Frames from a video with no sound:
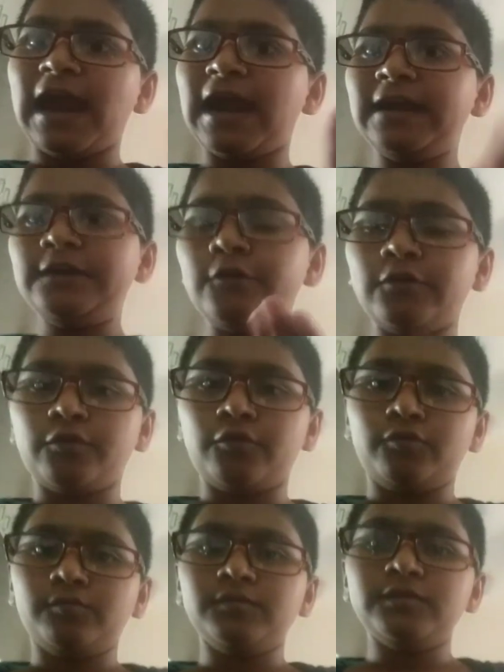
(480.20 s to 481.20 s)
at your
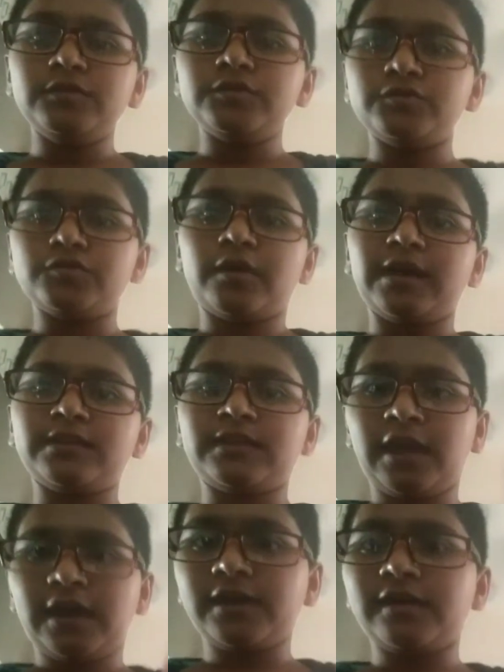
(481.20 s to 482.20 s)
home. So I
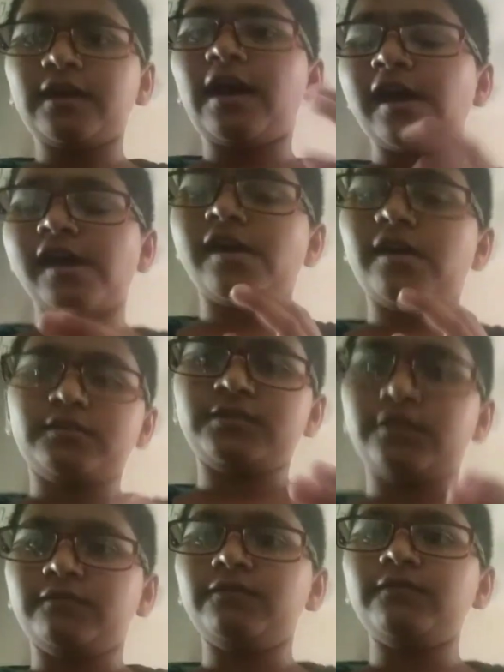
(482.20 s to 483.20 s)
thank IISF